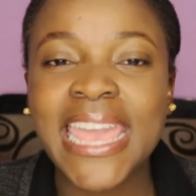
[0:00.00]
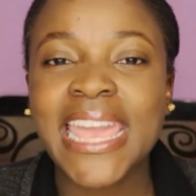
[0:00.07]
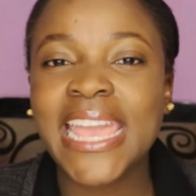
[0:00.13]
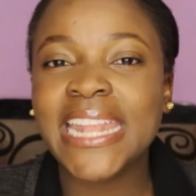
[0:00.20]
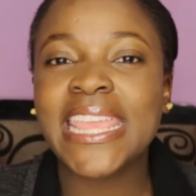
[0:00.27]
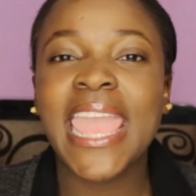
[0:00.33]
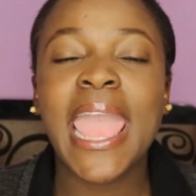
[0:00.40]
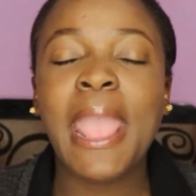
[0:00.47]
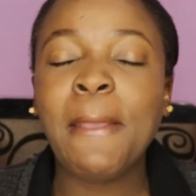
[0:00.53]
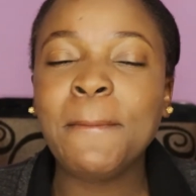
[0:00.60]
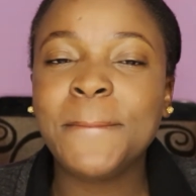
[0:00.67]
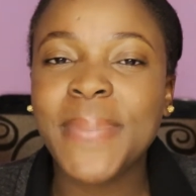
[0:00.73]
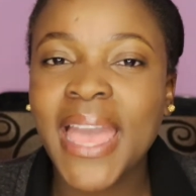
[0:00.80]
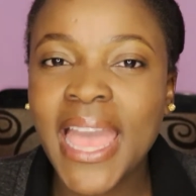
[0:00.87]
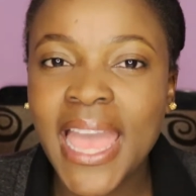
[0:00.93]
It
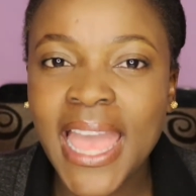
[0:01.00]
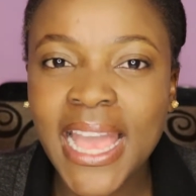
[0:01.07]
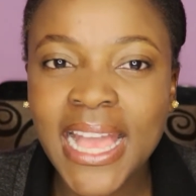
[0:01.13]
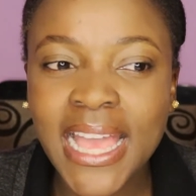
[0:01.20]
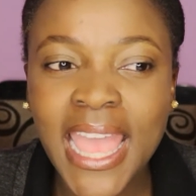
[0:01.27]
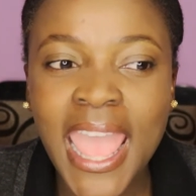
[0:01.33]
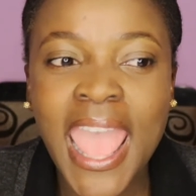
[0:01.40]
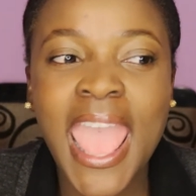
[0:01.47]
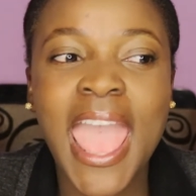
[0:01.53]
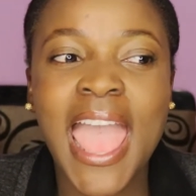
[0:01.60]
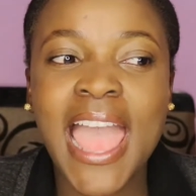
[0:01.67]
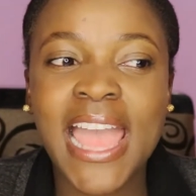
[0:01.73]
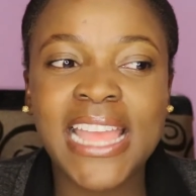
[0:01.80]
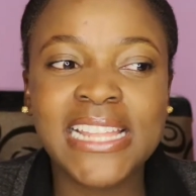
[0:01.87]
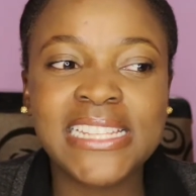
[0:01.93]
came back
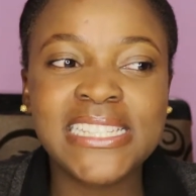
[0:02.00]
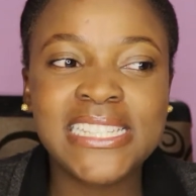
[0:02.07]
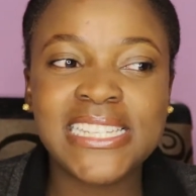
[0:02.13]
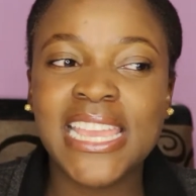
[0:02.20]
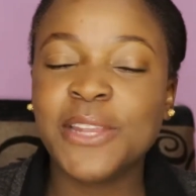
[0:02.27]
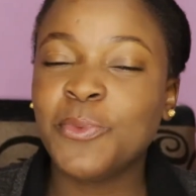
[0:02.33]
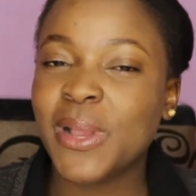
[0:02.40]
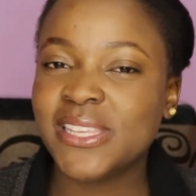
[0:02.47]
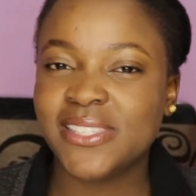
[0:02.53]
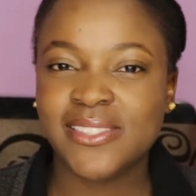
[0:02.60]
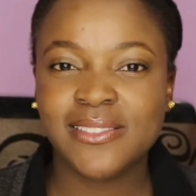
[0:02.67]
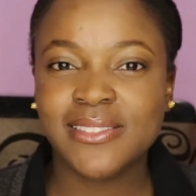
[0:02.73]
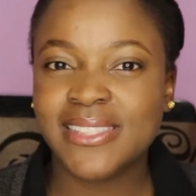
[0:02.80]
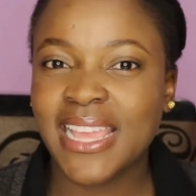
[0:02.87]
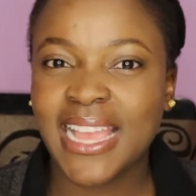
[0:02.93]
and it was
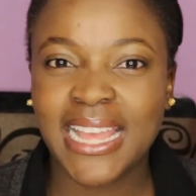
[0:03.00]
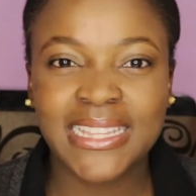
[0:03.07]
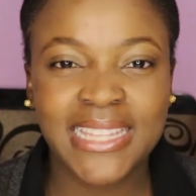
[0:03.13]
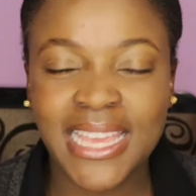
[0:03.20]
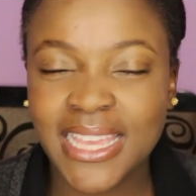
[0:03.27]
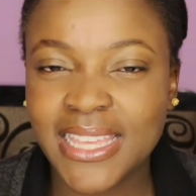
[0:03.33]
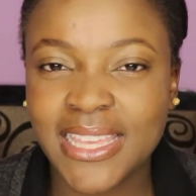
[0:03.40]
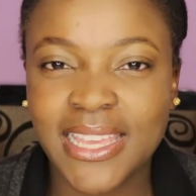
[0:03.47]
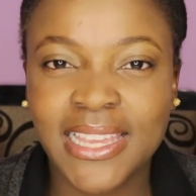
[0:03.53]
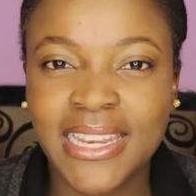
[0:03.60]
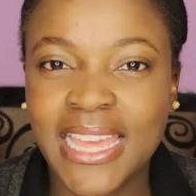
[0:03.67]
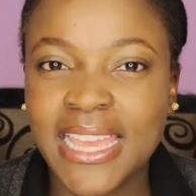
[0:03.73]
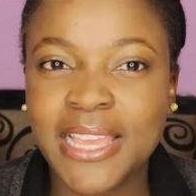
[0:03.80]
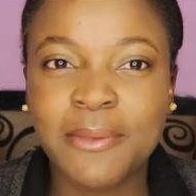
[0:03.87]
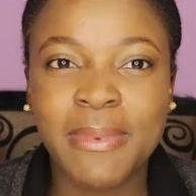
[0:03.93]
still tekateking
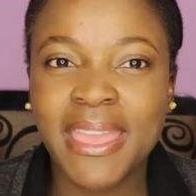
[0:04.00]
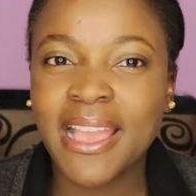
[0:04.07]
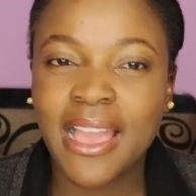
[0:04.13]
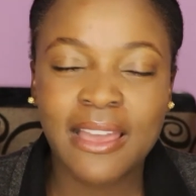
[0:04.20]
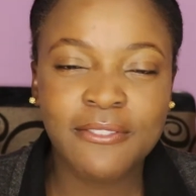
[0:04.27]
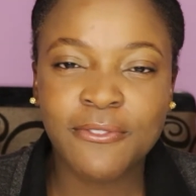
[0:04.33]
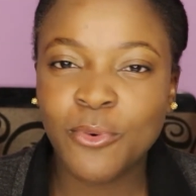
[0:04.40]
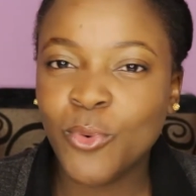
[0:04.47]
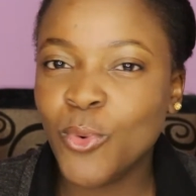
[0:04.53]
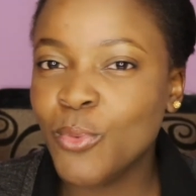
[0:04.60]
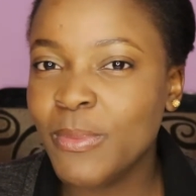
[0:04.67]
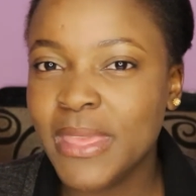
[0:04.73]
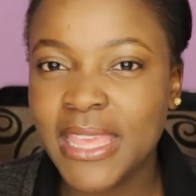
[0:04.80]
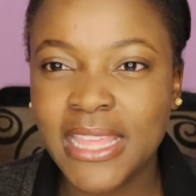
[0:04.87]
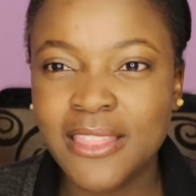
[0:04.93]
like
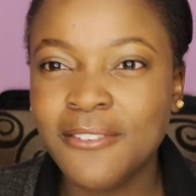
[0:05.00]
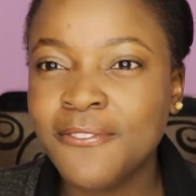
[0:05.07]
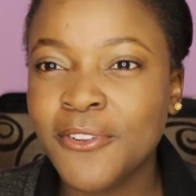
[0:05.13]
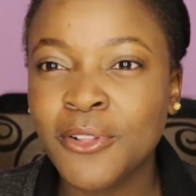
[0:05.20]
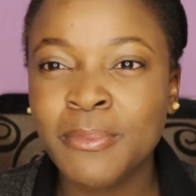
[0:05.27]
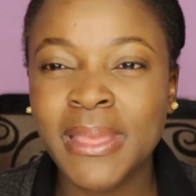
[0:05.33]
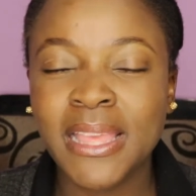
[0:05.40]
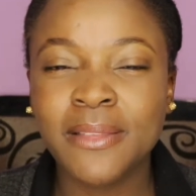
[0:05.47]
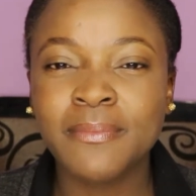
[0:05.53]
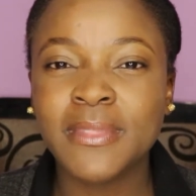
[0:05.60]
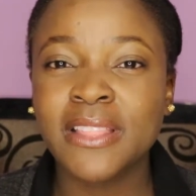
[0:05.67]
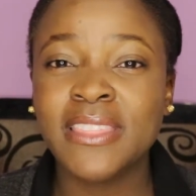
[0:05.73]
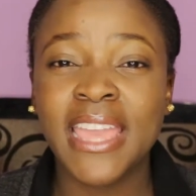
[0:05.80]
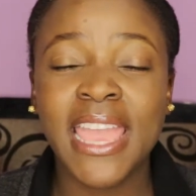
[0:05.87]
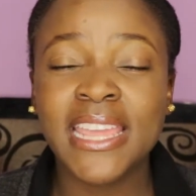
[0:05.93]
vengavumi the filming
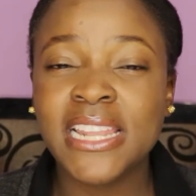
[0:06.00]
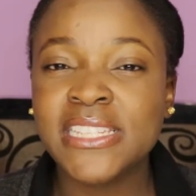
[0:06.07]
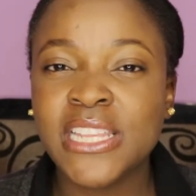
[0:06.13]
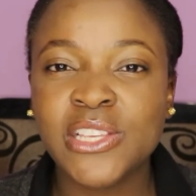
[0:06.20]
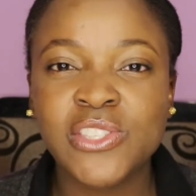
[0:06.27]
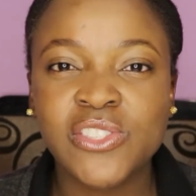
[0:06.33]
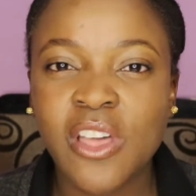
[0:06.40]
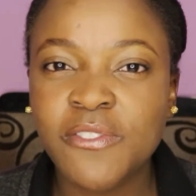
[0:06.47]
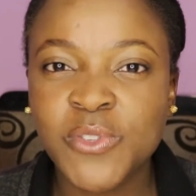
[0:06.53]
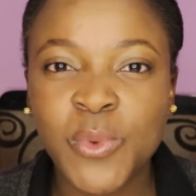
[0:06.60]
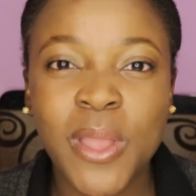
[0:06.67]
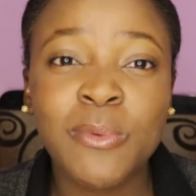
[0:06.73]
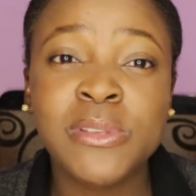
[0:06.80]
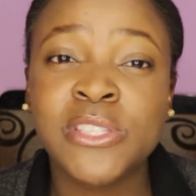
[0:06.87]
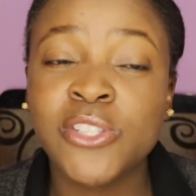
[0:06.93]
the editing
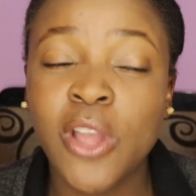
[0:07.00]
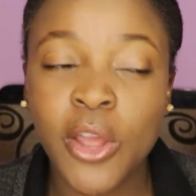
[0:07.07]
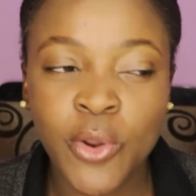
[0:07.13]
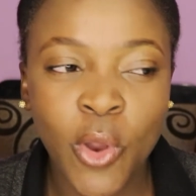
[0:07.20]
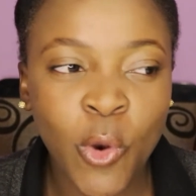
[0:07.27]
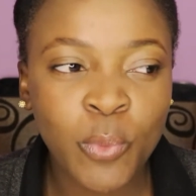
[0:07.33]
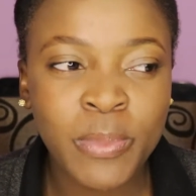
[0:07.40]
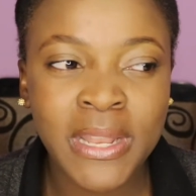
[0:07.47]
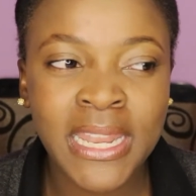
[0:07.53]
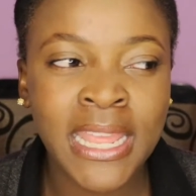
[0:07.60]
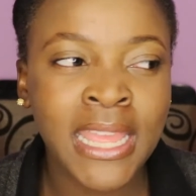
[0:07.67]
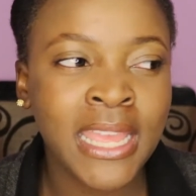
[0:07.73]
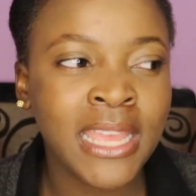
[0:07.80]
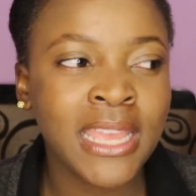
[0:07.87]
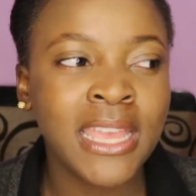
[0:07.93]
software was not
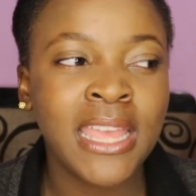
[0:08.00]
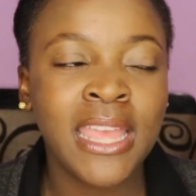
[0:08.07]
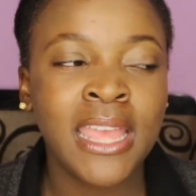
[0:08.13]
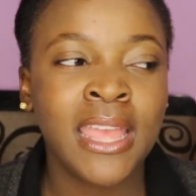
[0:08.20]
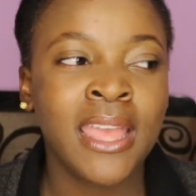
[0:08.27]
opening